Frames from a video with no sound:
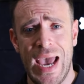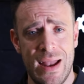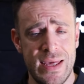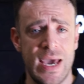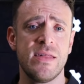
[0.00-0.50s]

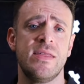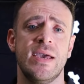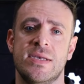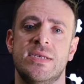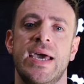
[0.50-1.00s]
And the other
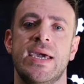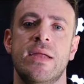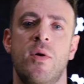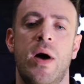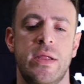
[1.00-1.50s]
thing to take
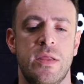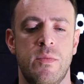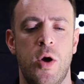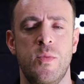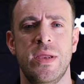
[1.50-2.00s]
in mind at the
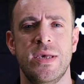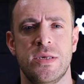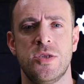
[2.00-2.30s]
moment is